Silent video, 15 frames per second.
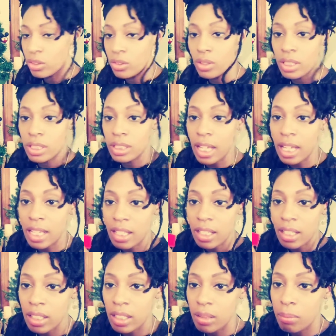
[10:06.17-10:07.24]
you can take
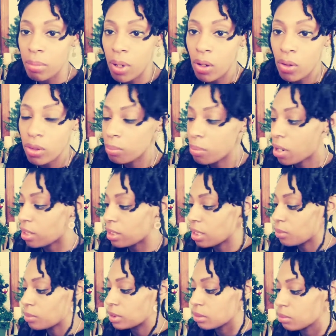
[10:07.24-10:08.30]
the bow, the part that
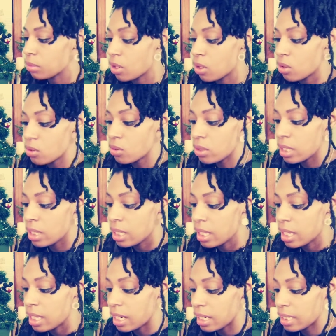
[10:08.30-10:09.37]
was the bow,
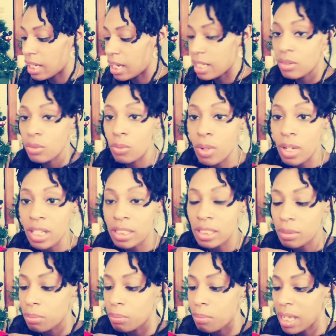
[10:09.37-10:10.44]
and I kind of wanted
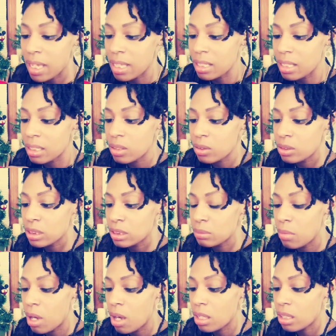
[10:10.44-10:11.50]
to make it a little
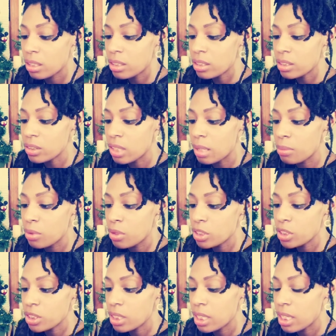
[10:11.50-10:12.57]
smaller, so I
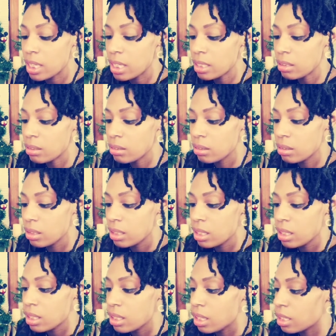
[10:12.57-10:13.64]
pushed it in
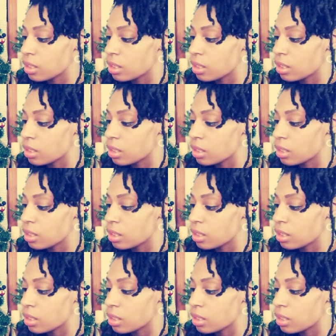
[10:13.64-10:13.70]
a